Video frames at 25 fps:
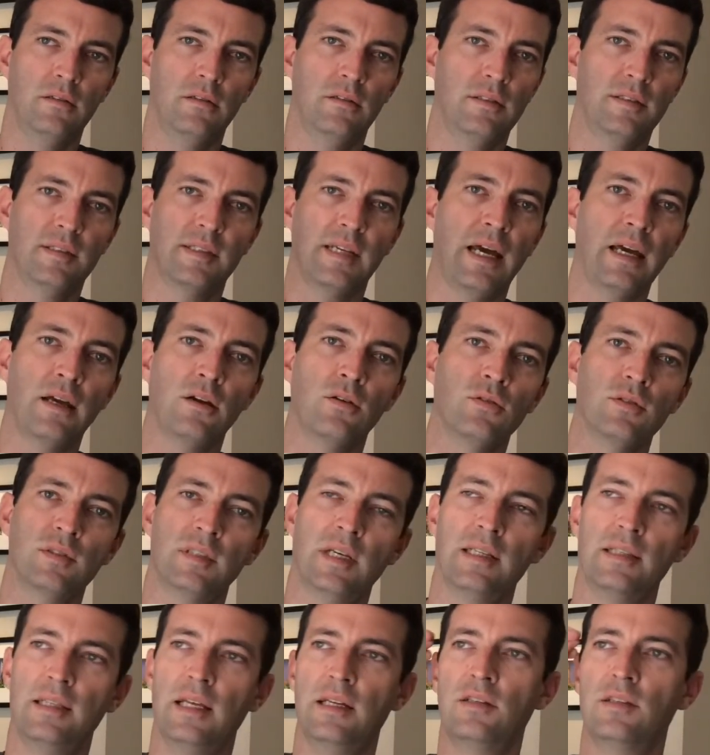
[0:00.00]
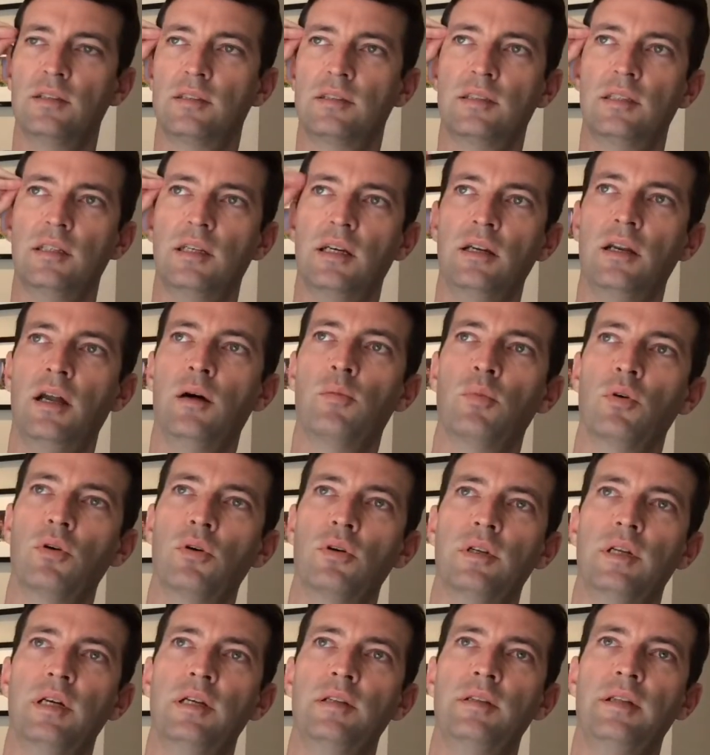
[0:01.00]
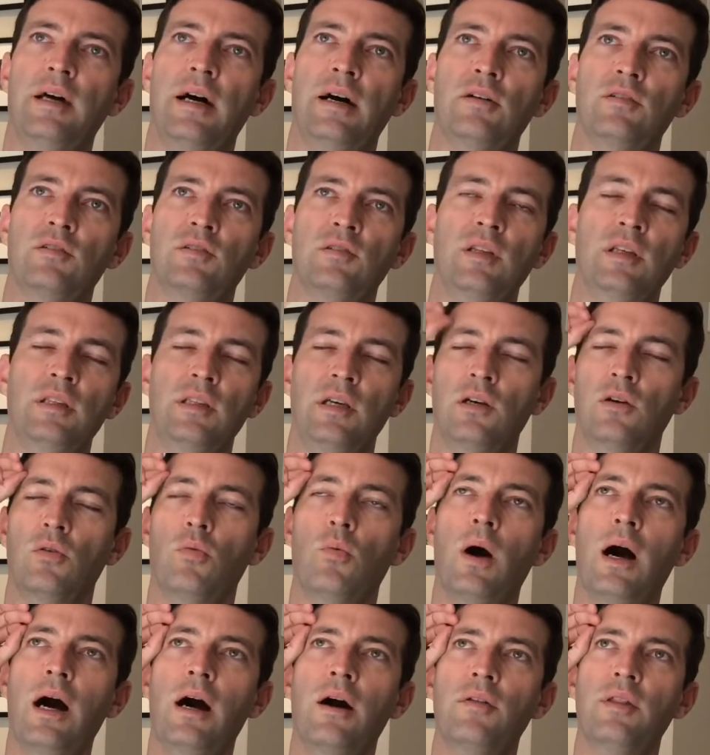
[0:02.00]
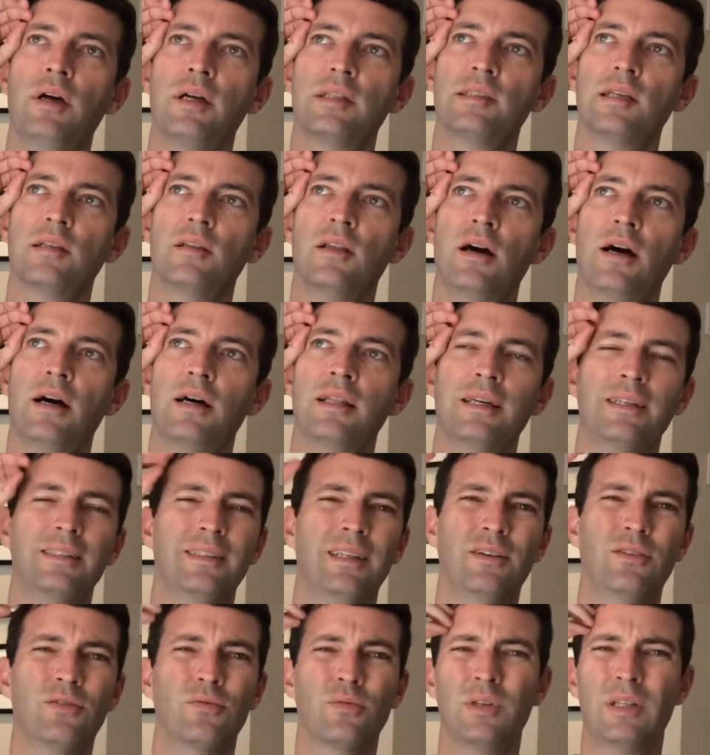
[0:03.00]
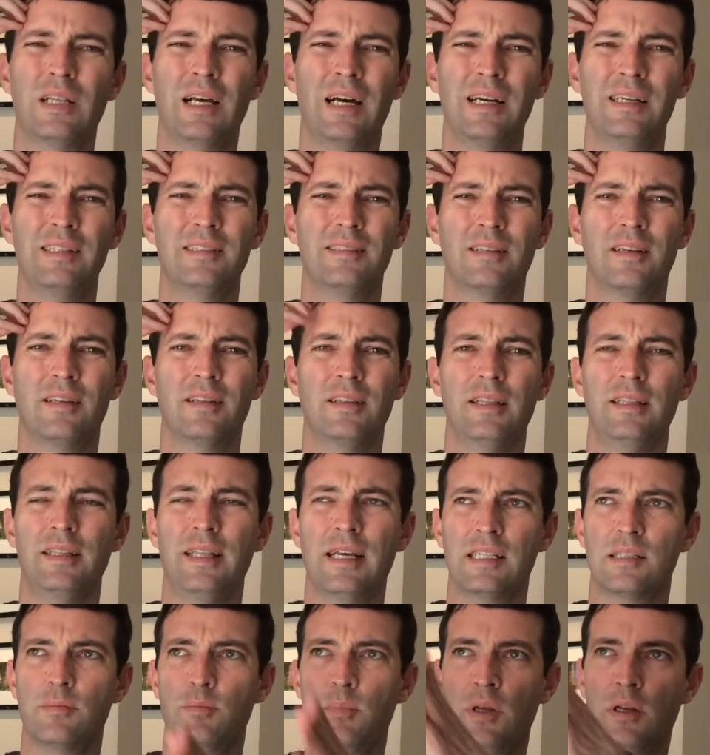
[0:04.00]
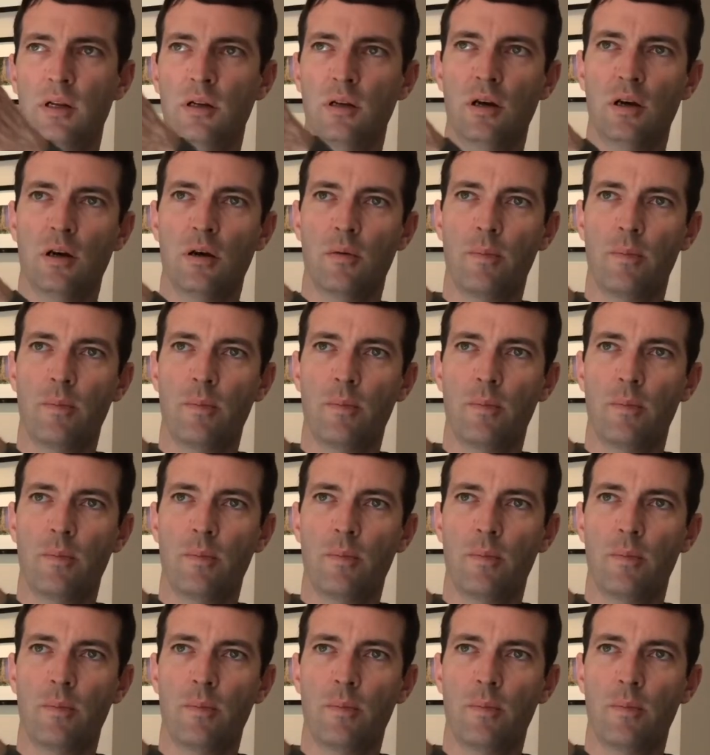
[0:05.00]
cycles. Like they just see a number, 10,000, they think, wow, that's a lot. Like they don't realize that that's been